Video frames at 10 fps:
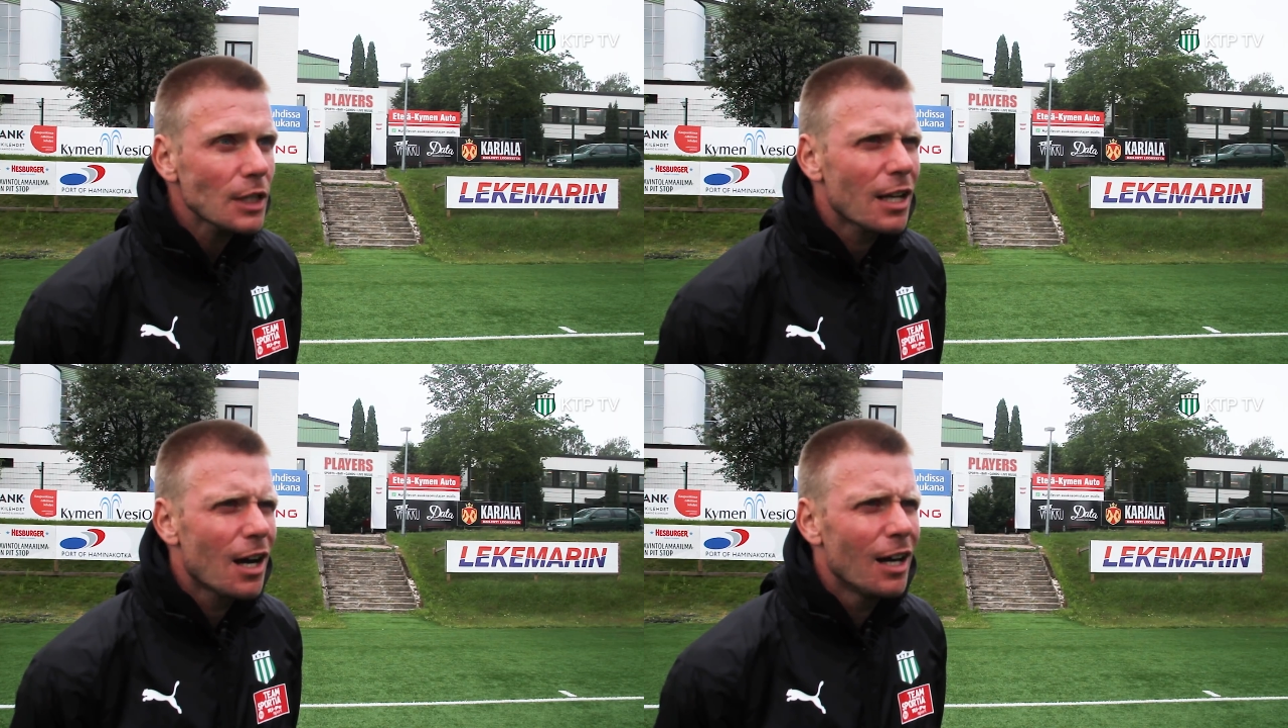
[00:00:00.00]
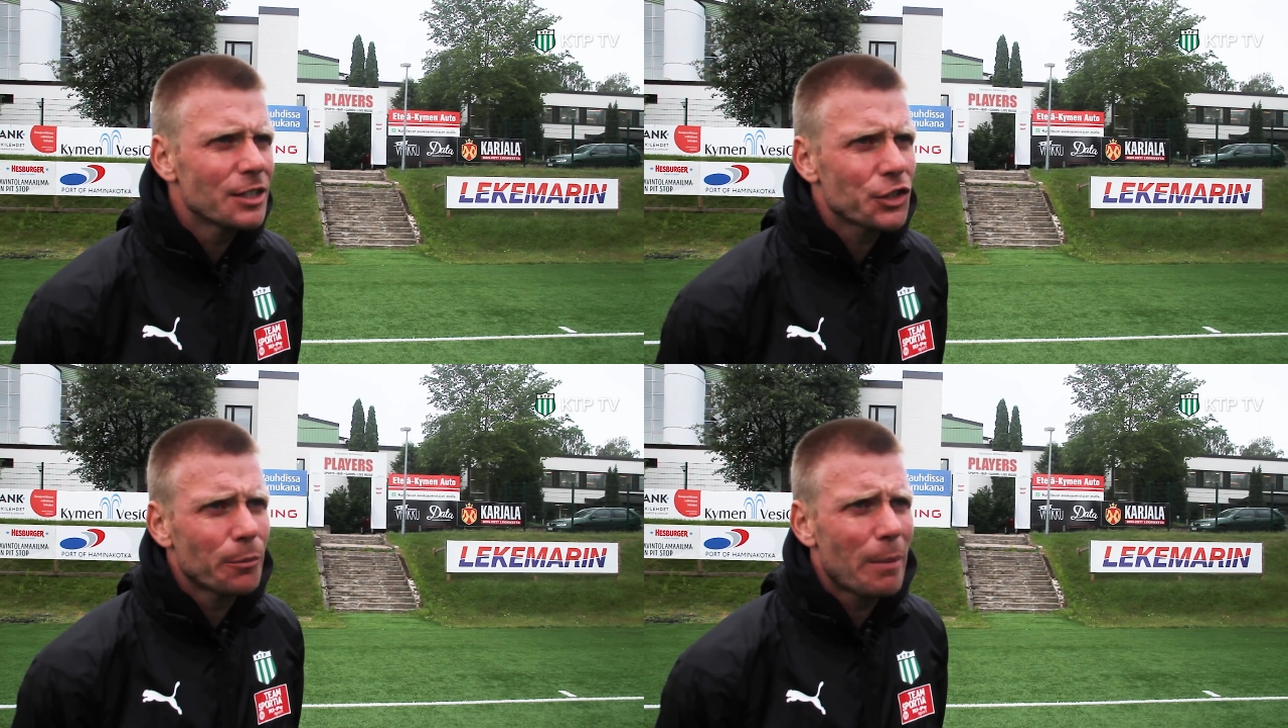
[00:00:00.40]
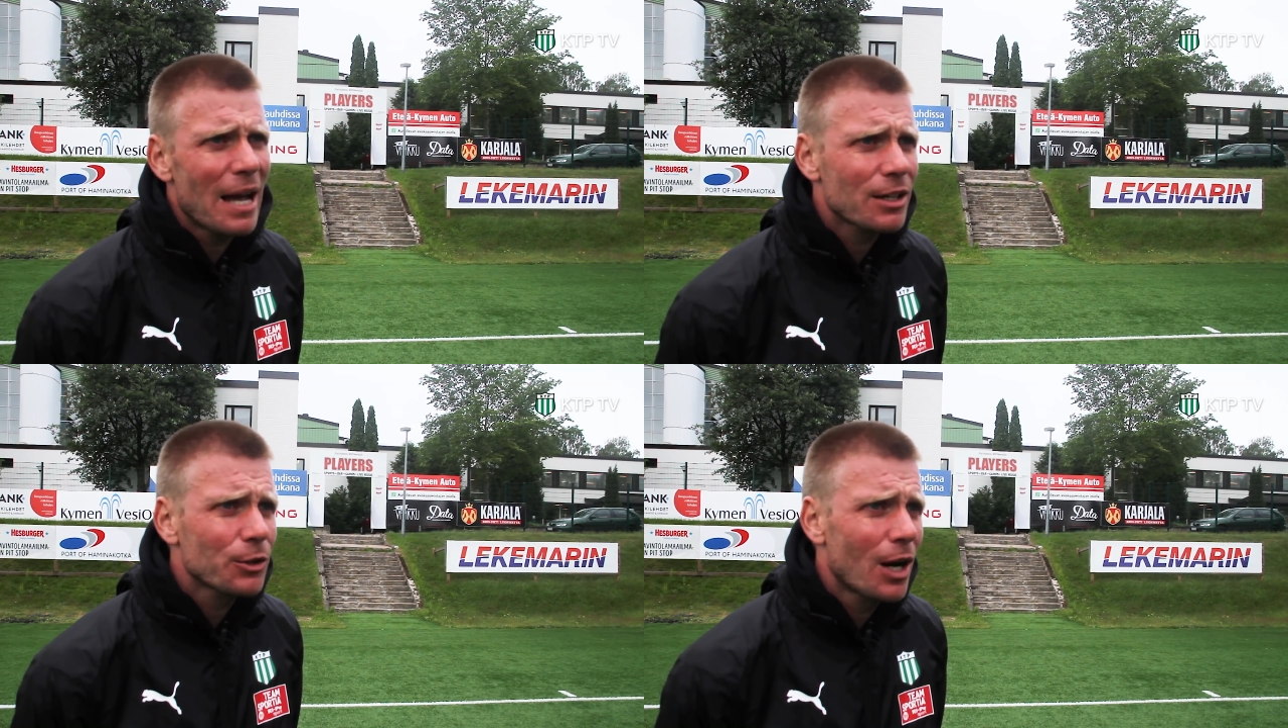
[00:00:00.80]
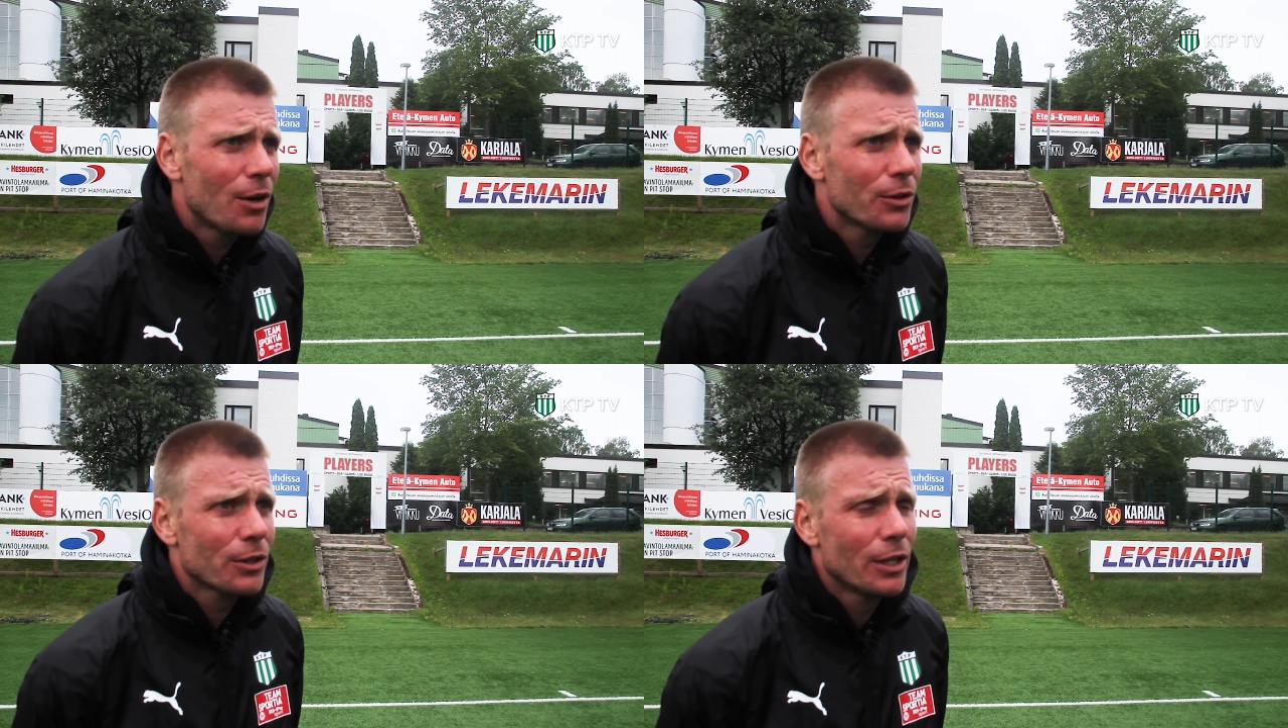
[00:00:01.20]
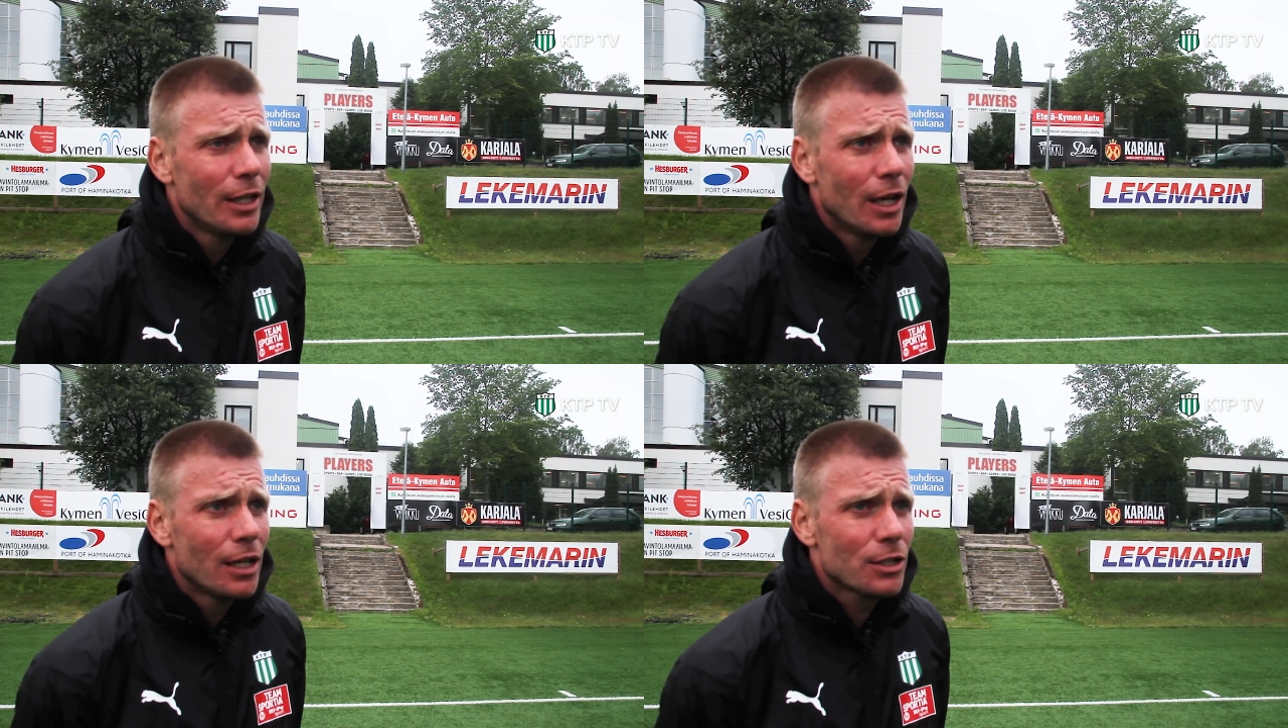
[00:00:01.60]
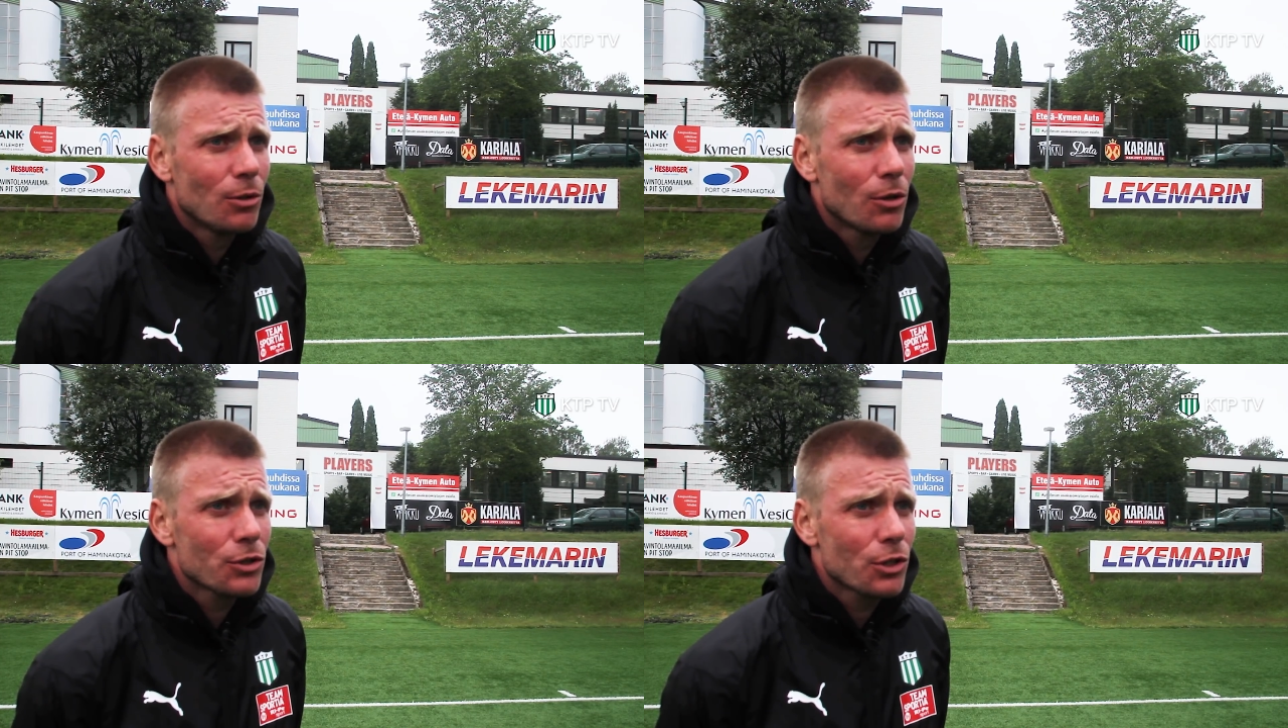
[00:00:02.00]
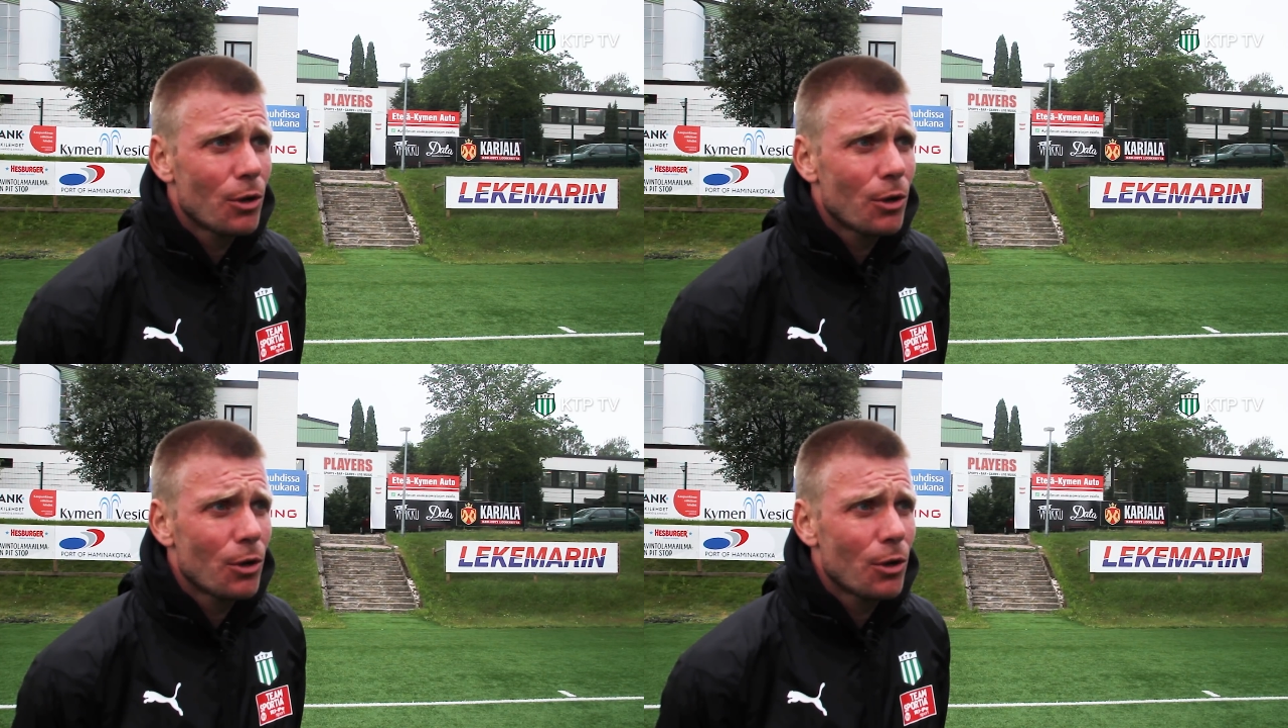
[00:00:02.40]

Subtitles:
culture, background, so on.